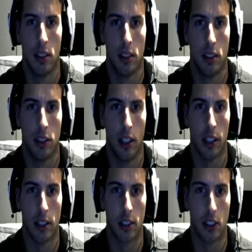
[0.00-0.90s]

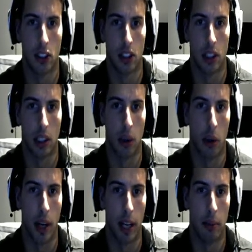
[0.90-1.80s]
Noctis is just gonna go
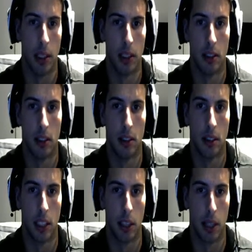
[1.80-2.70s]
ham
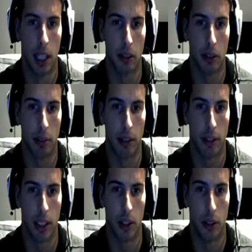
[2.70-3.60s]
keep countering my
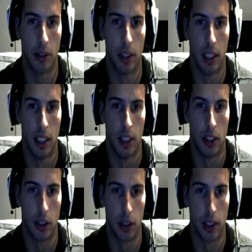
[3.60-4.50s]
friend, no?
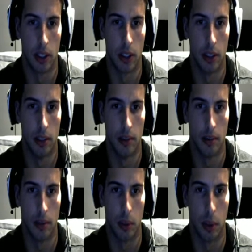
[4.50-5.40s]
So this turn,
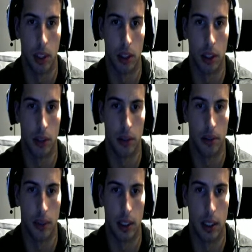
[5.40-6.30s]
we're going to do
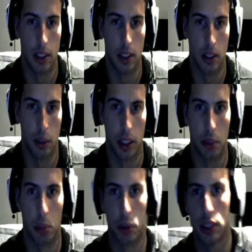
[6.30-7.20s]
this. So we're going to
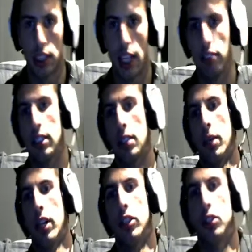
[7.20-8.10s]
boost everything
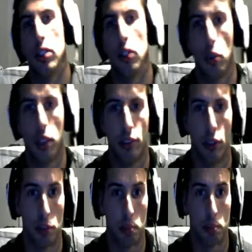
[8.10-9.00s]
by
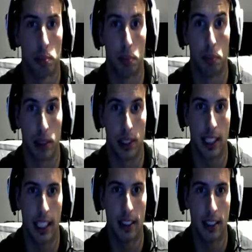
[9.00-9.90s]

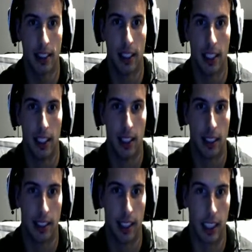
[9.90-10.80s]
124%
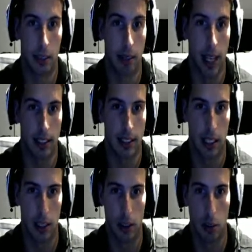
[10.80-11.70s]
because I got it maxed
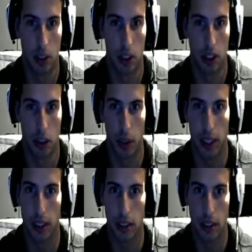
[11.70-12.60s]
out, which is great.